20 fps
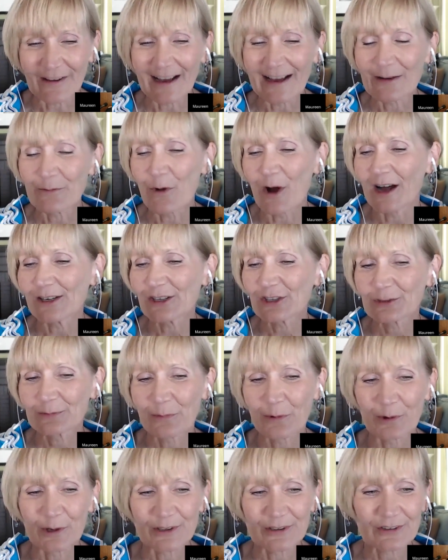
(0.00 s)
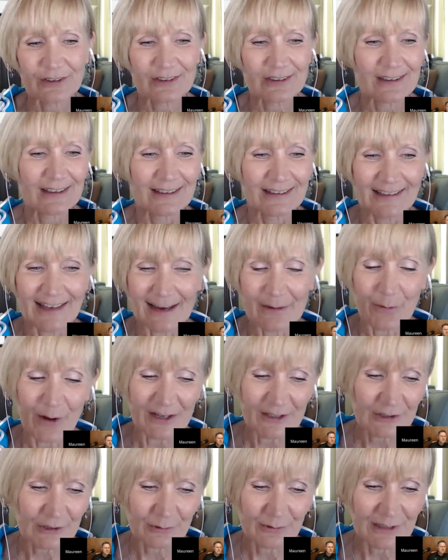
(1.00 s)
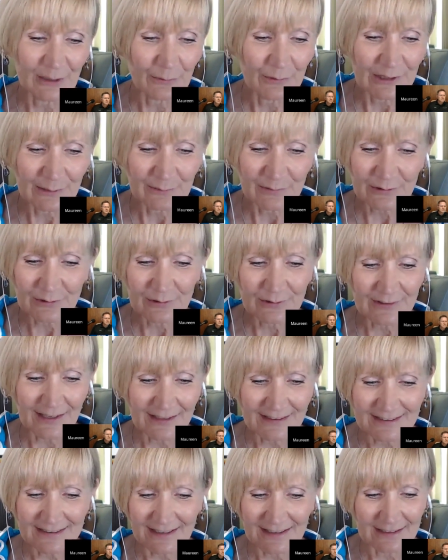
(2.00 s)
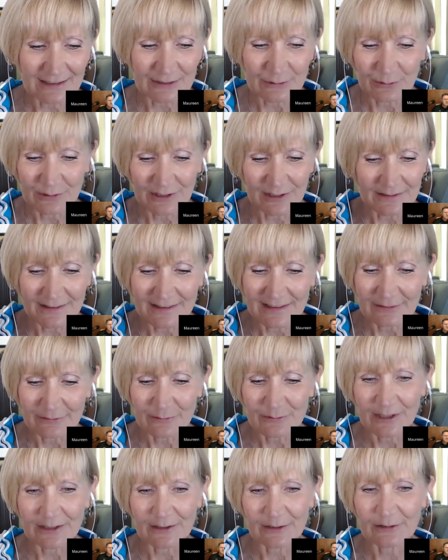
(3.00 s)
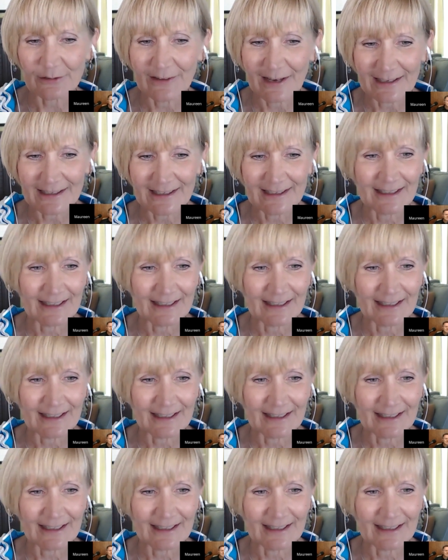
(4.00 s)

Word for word: I watch sports I watched Serena Williams lose last night to a young lady from Czechoslovakia,